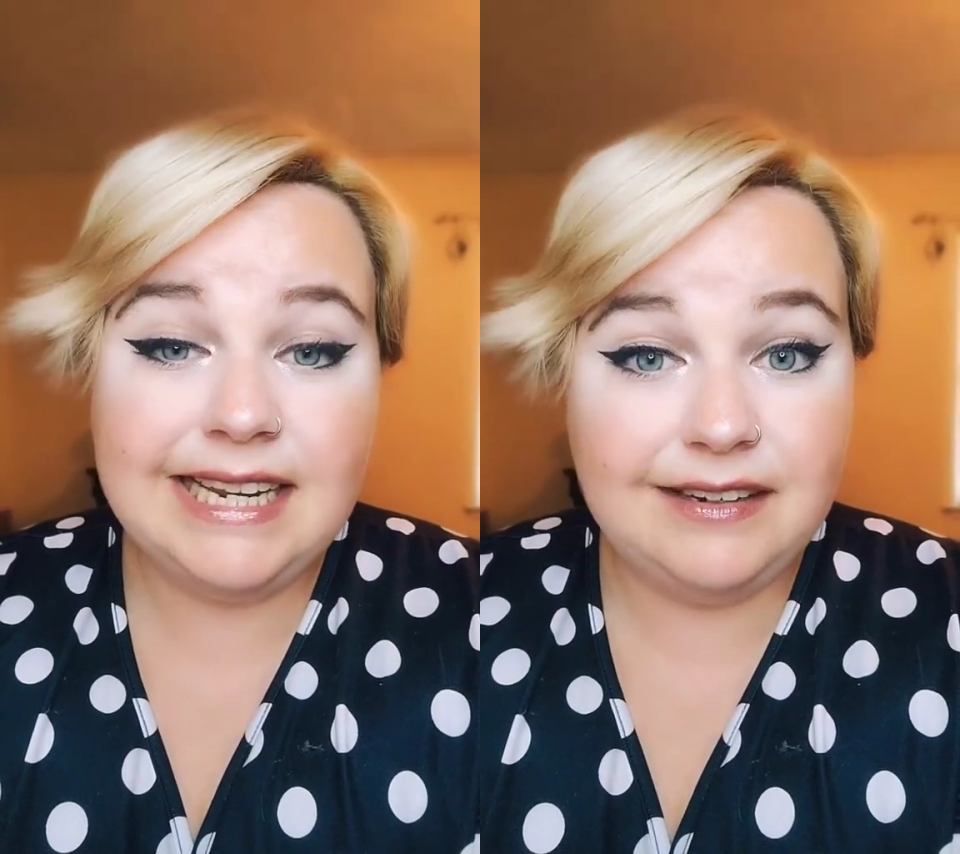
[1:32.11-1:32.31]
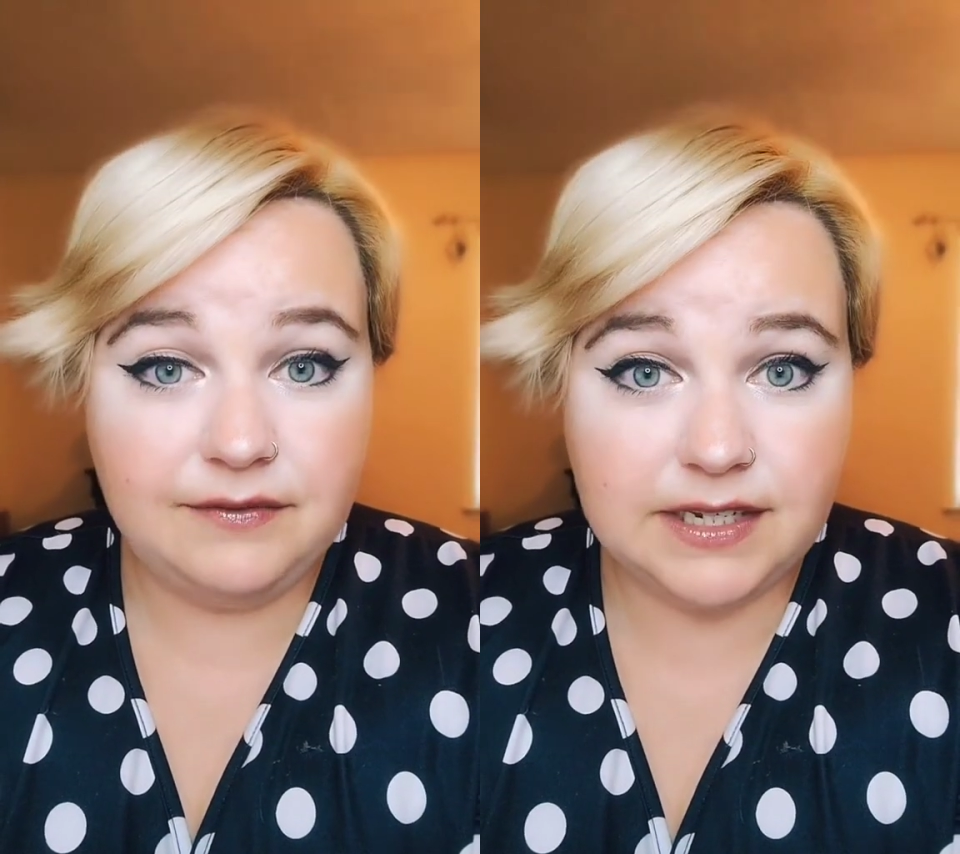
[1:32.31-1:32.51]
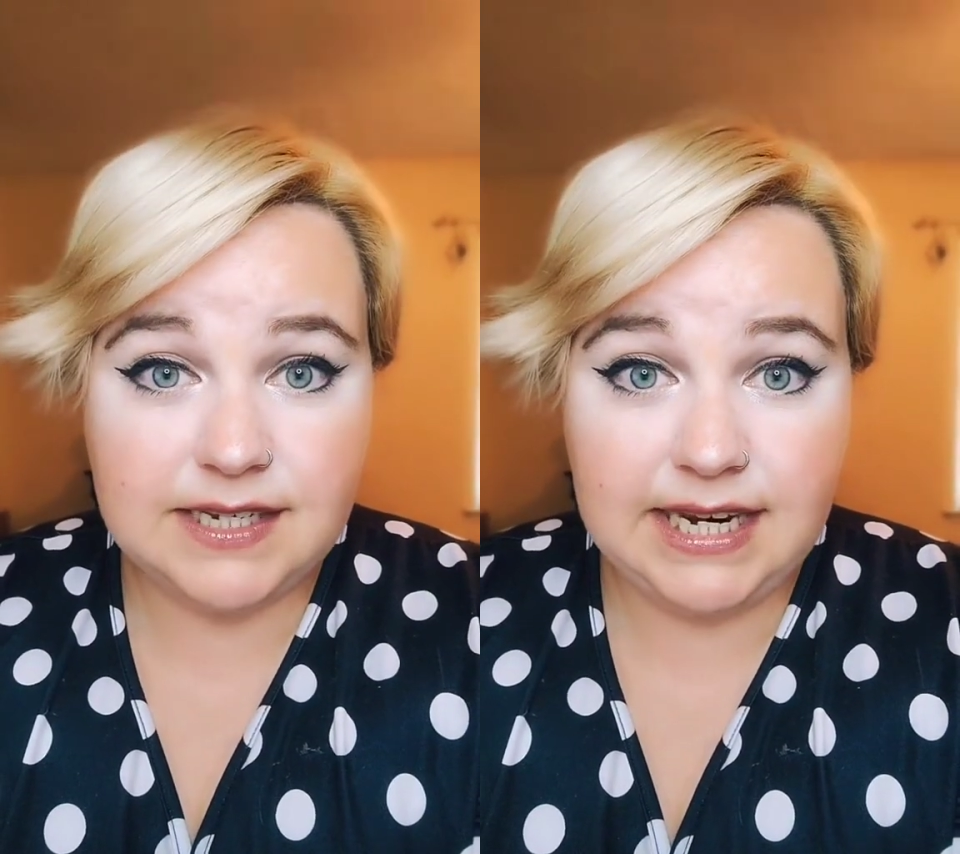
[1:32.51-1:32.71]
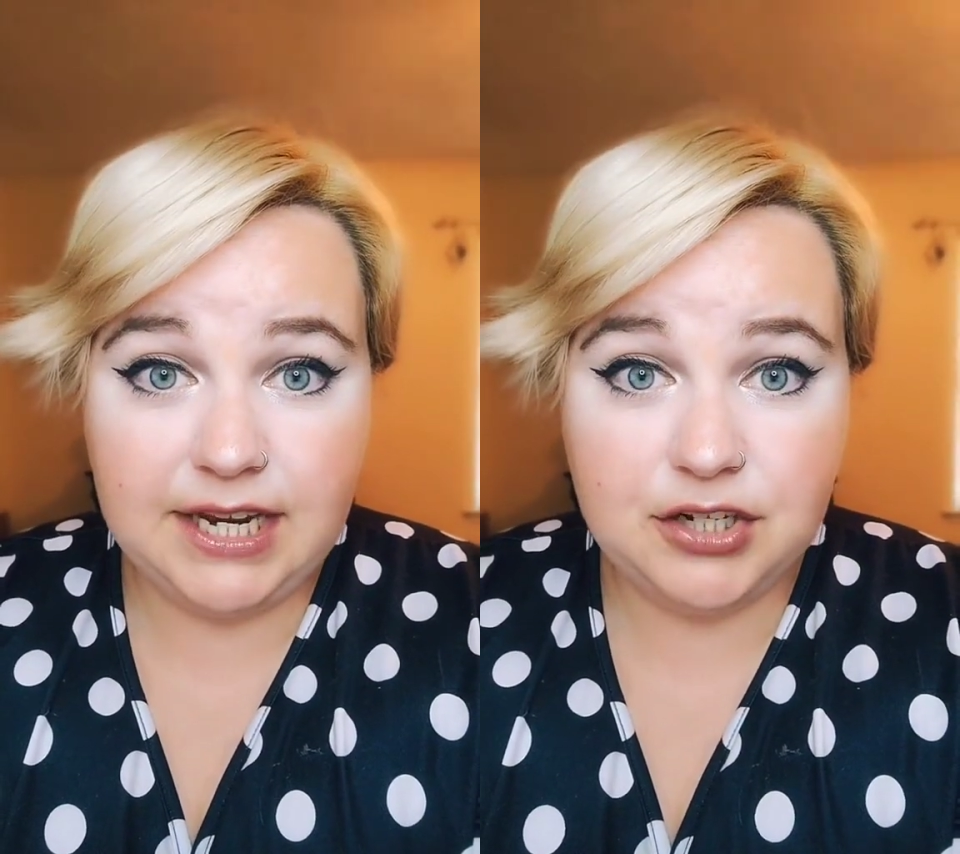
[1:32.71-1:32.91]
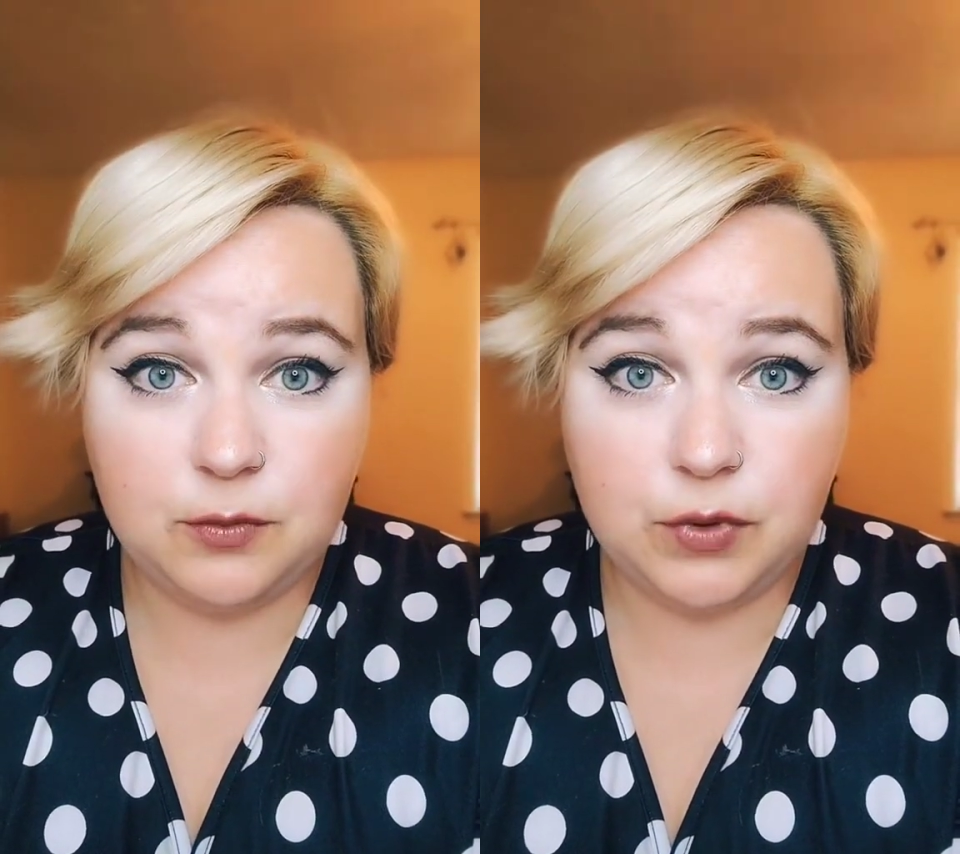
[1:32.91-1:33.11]
an
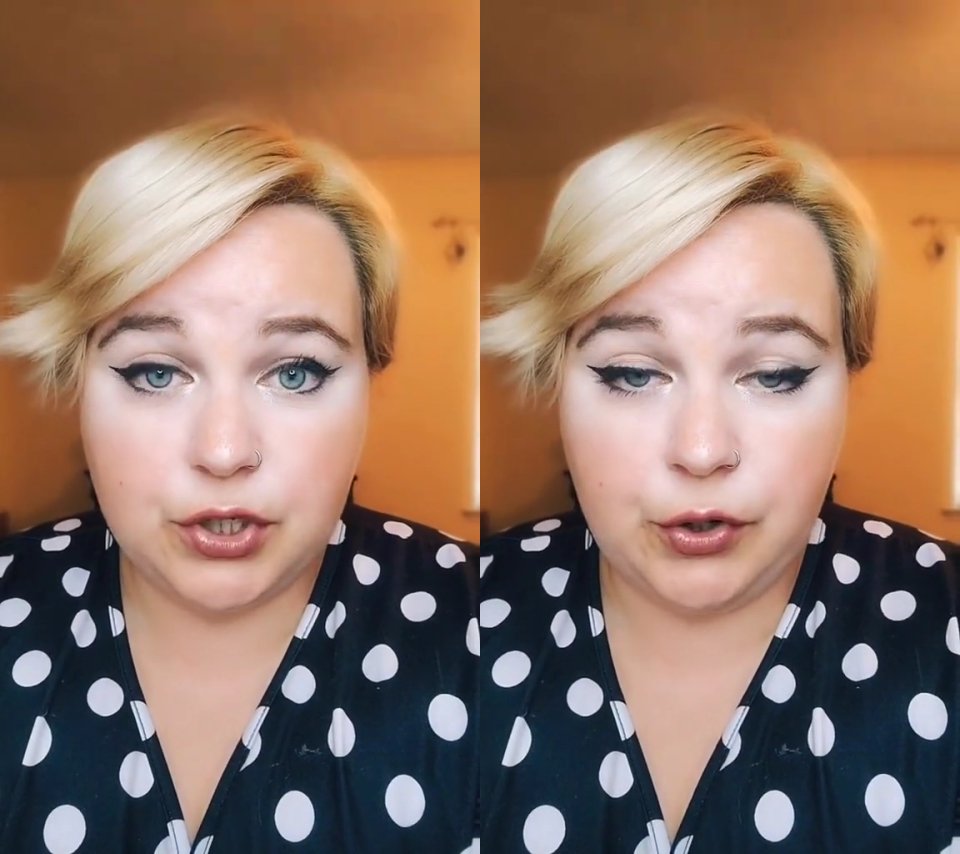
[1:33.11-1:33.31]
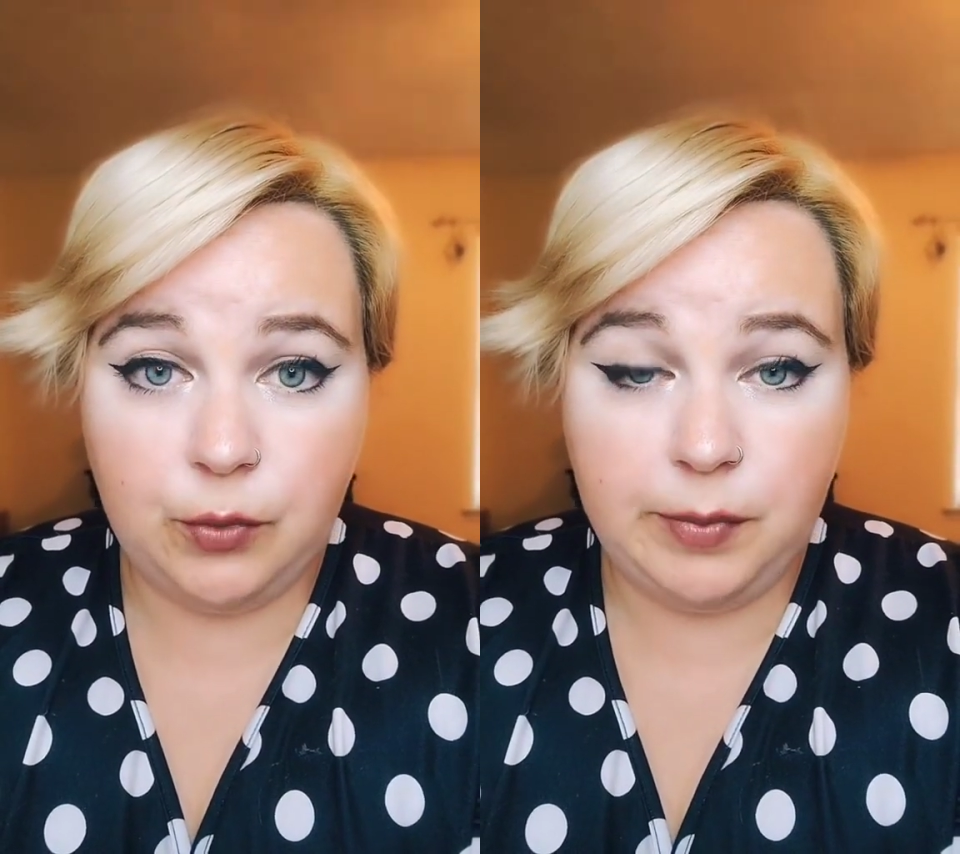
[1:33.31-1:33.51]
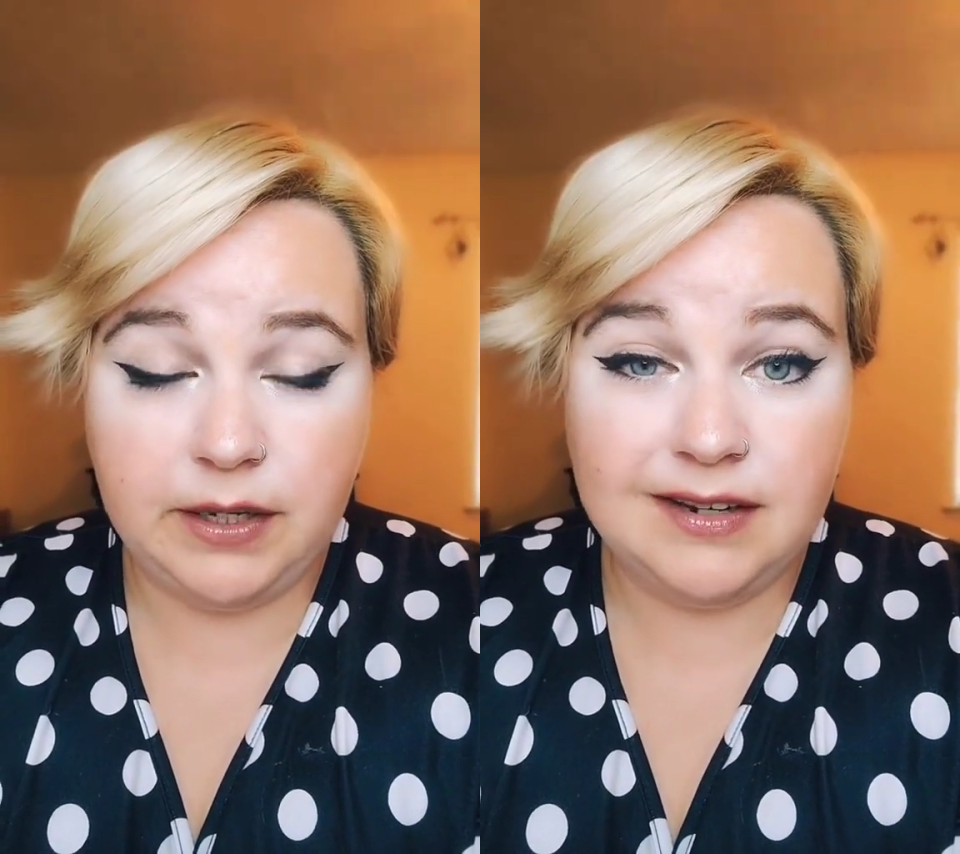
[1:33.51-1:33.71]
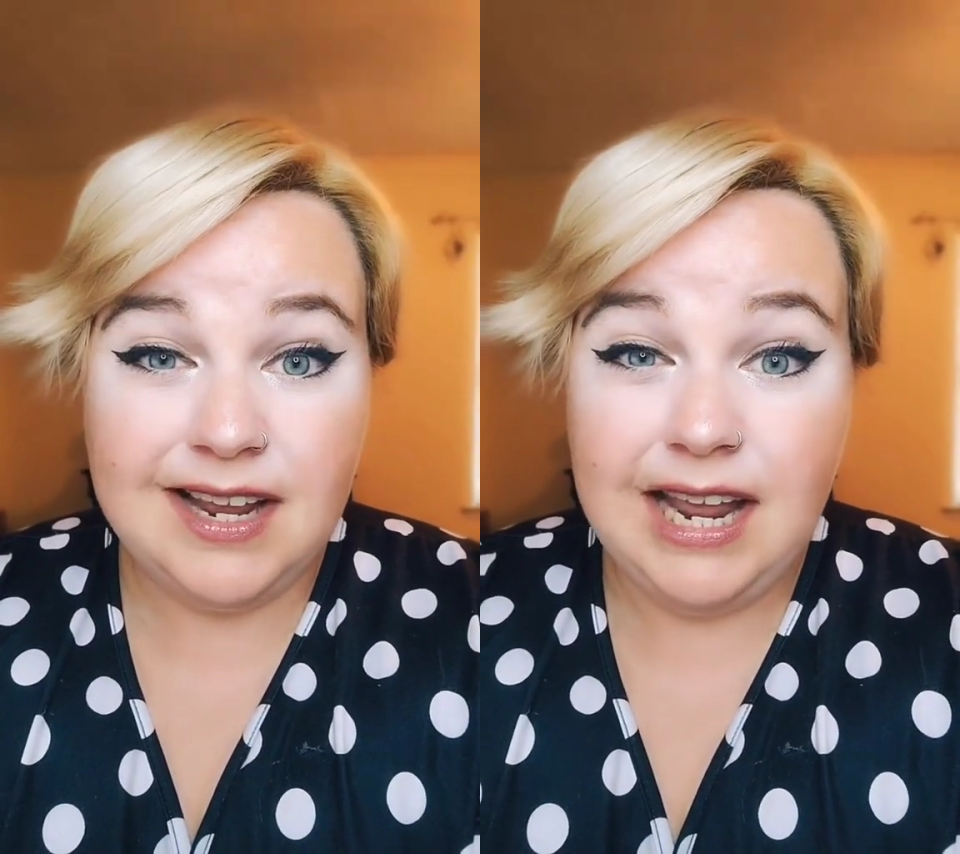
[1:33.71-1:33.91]
investigation was opened,